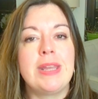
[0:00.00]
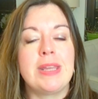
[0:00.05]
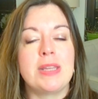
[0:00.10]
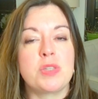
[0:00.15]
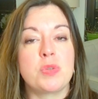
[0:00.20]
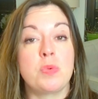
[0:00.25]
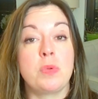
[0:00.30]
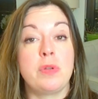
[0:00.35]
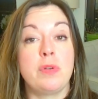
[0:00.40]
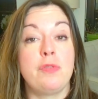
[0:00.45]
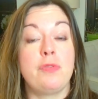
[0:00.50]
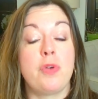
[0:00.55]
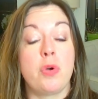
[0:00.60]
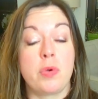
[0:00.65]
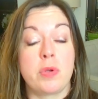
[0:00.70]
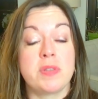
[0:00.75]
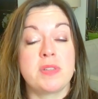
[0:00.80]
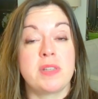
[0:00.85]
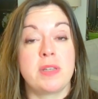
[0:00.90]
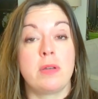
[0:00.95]
is really
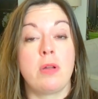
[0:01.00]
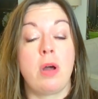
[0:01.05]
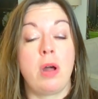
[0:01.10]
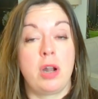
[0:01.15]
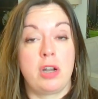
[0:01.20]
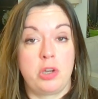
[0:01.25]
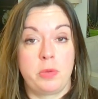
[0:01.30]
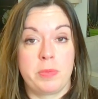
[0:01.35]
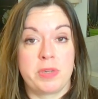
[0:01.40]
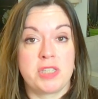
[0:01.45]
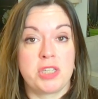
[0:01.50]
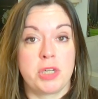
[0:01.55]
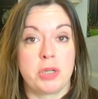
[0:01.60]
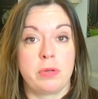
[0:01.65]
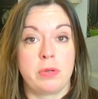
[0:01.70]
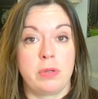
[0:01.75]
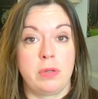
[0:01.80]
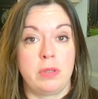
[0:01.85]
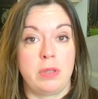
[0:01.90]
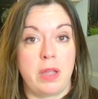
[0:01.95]
focusing on your
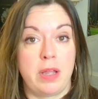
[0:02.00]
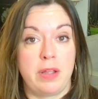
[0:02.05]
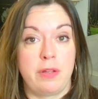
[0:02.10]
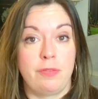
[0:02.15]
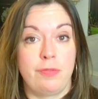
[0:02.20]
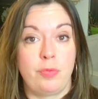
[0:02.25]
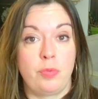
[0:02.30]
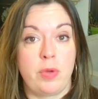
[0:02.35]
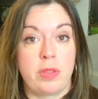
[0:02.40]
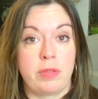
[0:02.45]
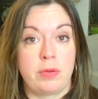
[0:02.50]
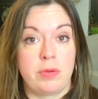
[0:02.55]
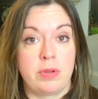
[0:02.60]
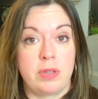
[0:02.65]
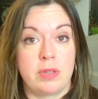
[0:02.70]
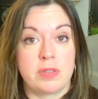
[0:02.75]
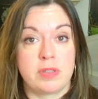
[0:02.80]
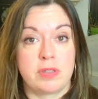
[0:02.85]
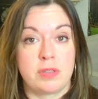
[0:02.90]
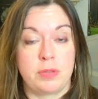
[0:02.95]
material life, whether
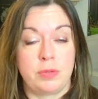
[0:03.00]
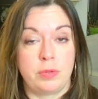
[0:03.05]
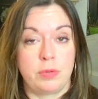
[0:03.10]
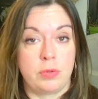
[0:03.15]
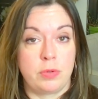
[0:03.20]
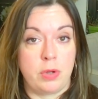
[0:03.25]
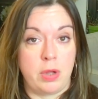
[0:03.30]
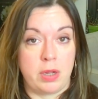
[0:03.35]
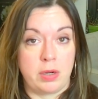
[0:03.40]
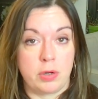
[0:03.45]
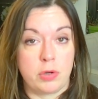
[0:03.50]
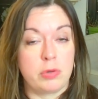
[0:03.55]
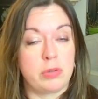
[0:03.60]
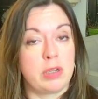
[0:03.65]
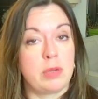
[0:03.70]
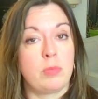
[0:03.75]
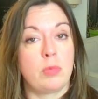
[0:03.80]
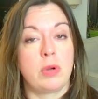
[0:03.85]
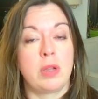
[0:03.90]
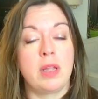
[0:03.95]
it's to kind of
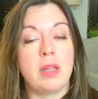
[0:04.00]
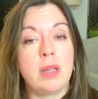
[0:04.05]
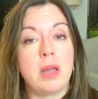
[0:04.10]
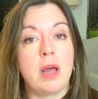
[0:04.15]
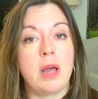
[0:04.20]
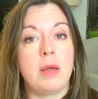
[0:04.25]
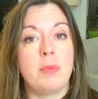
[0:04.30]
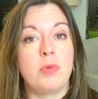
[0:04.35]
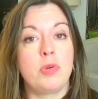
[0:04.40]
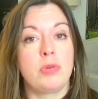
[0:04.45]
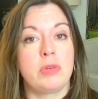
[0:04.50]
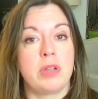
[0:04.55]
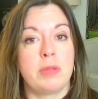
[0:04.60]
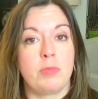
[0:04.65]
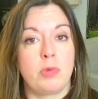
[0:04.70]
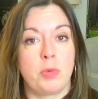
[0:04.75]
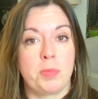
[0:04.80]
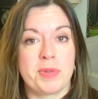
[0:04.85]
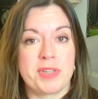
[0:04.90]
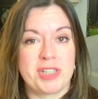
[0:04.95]
create more income, create
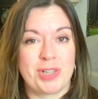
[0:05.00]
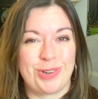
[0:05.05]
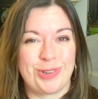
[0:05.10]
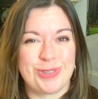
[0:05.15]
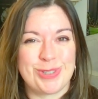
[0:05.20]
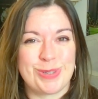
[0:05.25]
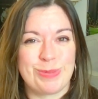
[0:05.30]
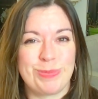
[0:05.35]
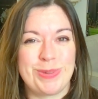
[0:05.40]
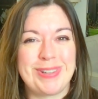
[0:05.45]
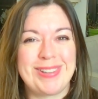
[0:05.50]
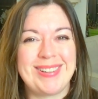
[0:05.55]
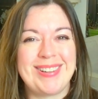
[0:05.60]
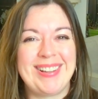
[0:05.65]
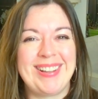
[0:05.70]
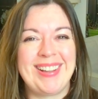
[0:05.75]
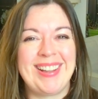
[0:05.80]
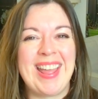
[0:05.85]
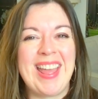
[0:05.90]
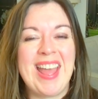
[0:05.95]
more material
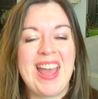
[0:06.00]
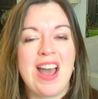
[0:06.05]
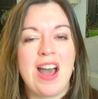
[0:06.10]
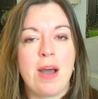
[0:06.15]
stability,